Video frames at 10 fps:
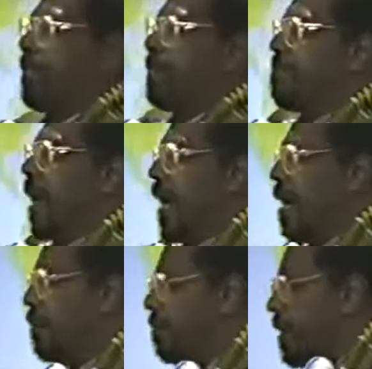we will
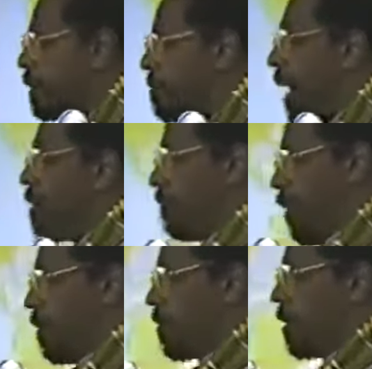admire rich white
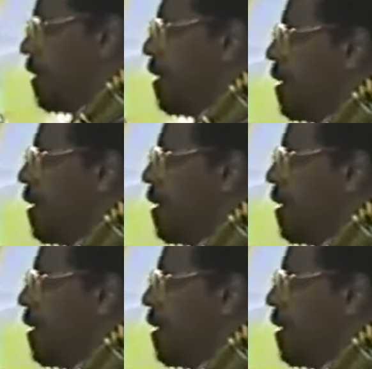folk,